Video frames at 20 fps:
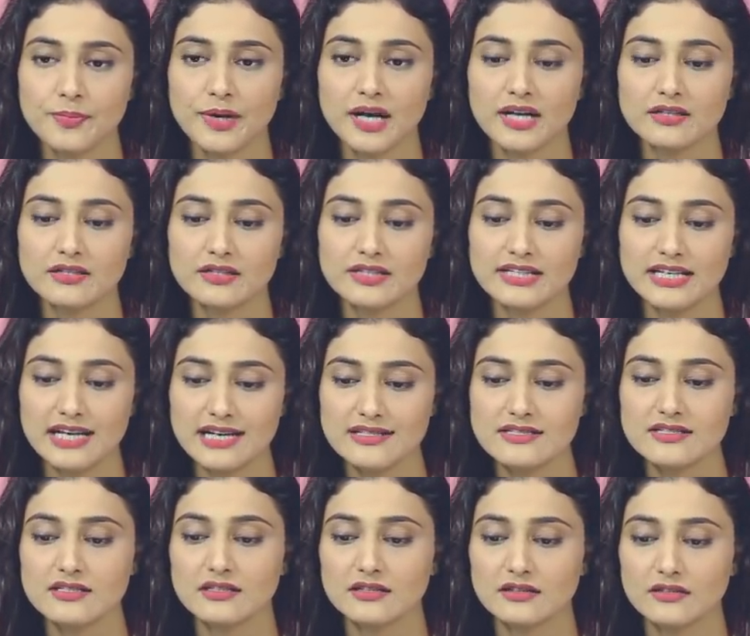but
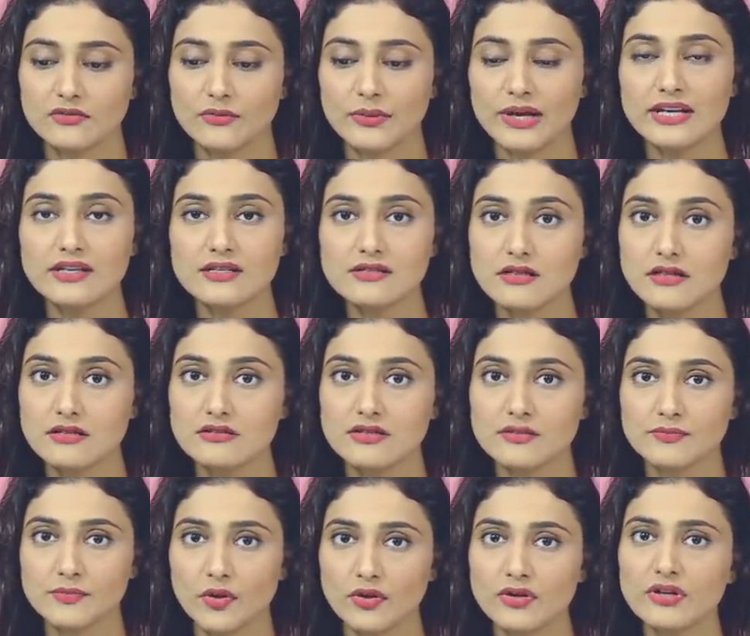yes uh, weight is also
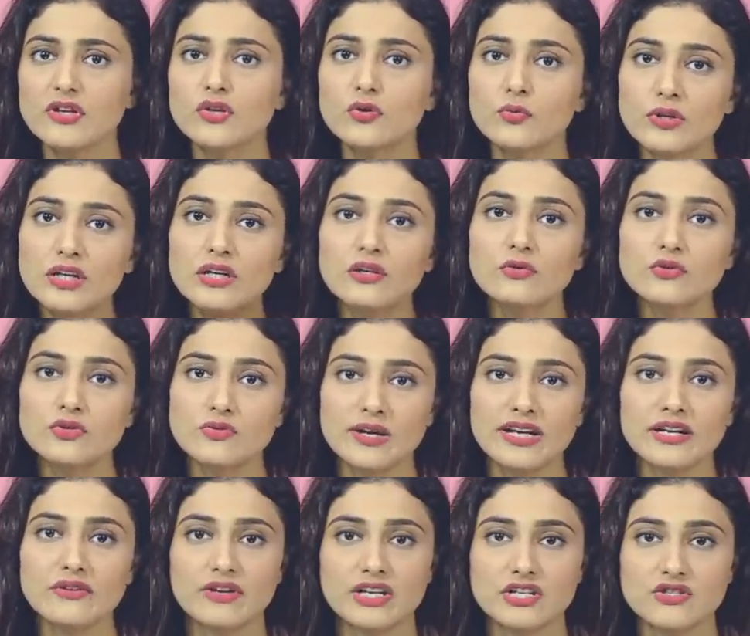important you will lose
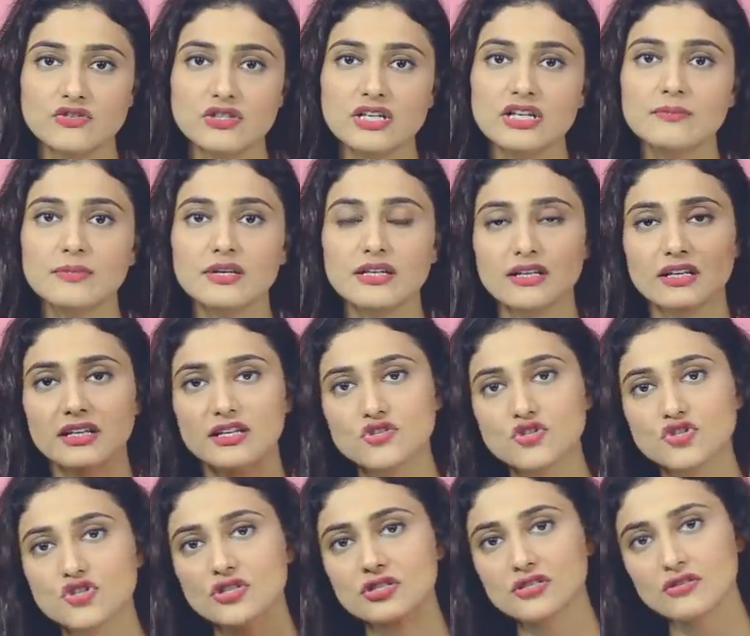weight eventually but
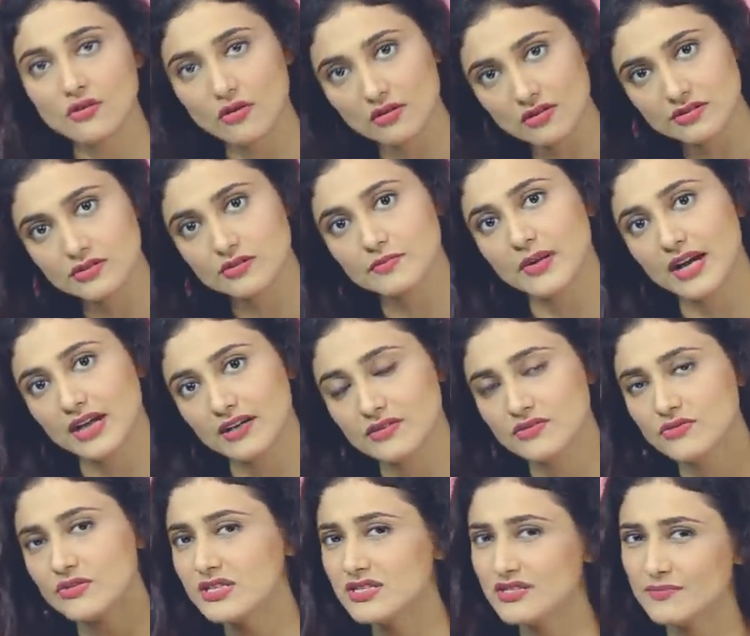inches also
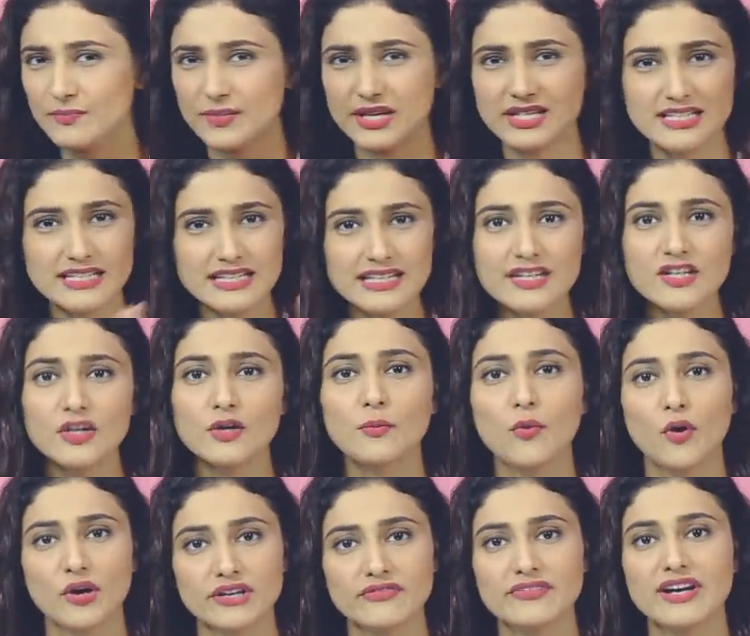matter so it's basically your
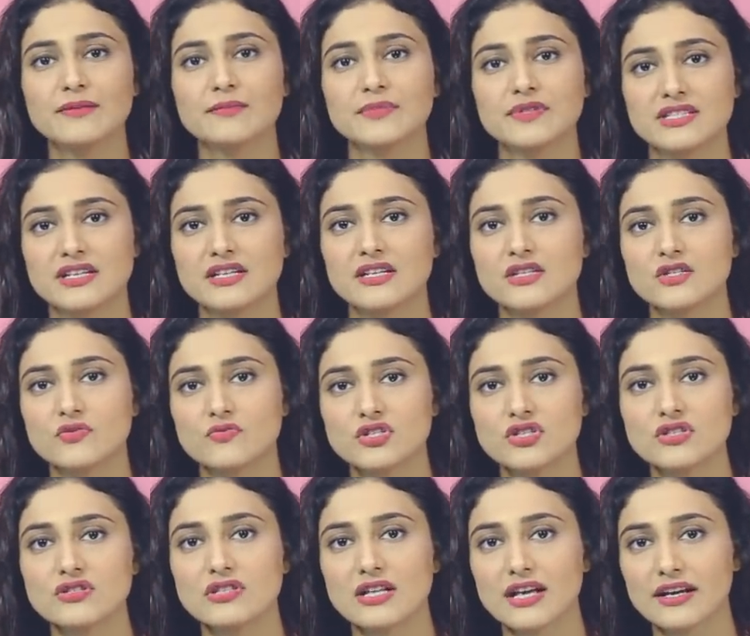body fat percentage
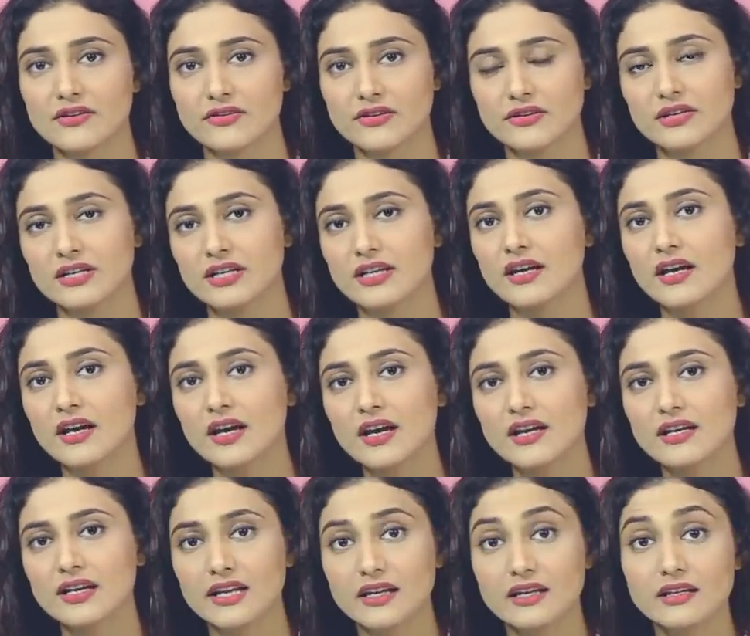which is like really
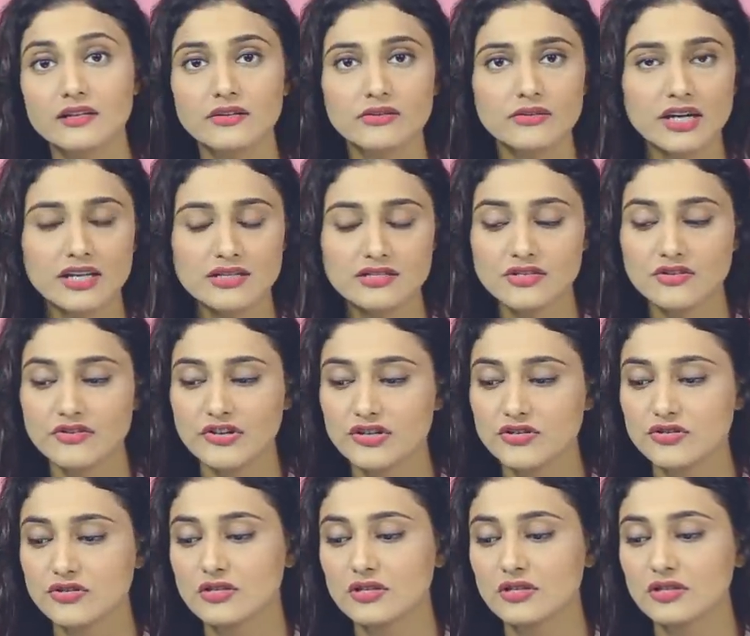taken into
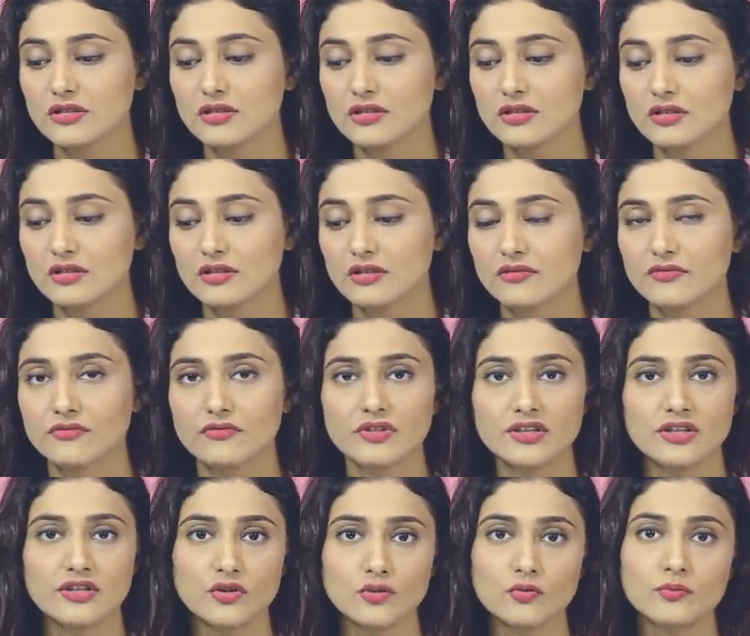consideration uh,
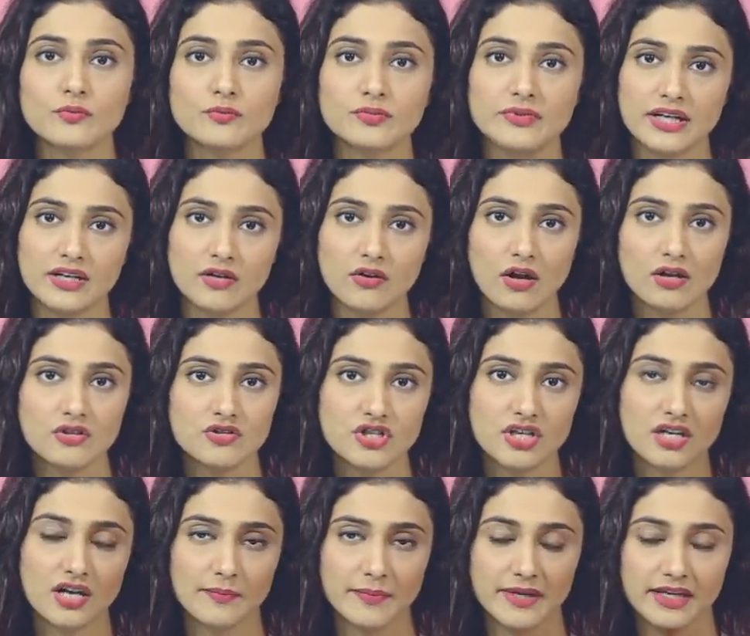with new
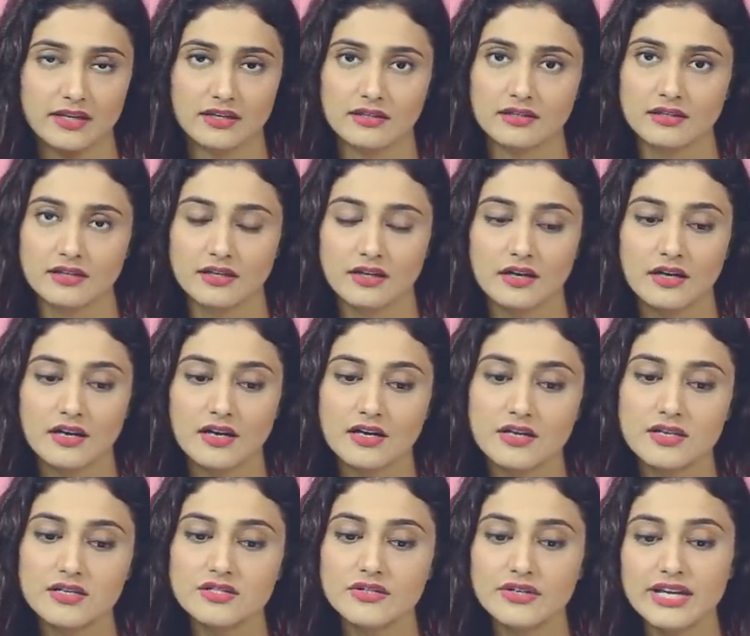technology coming in
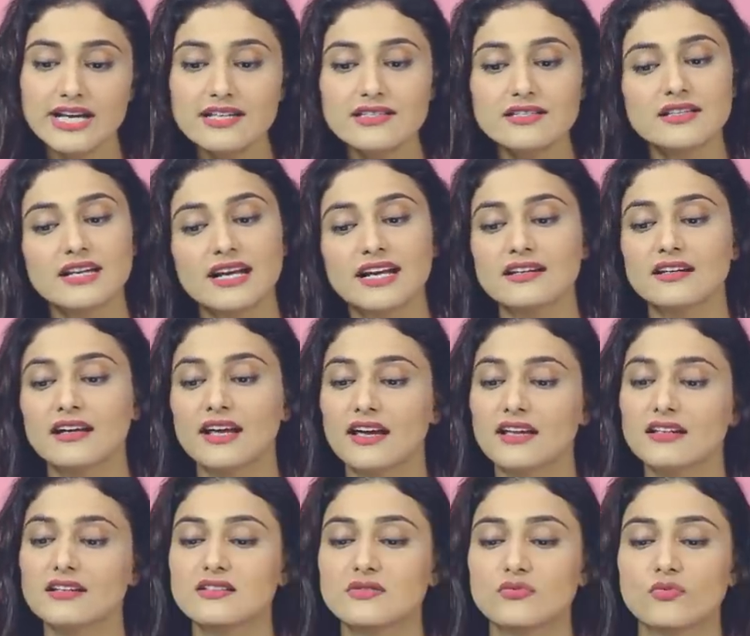so yes in the night
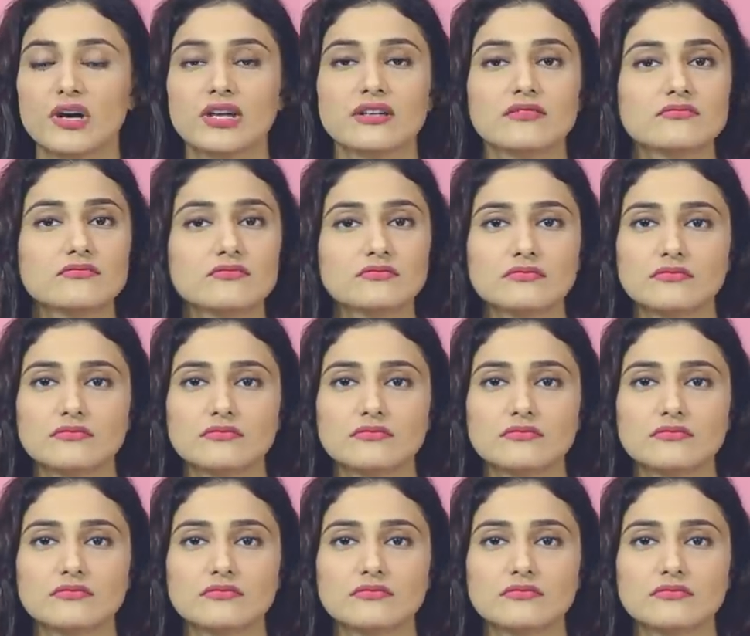again it's one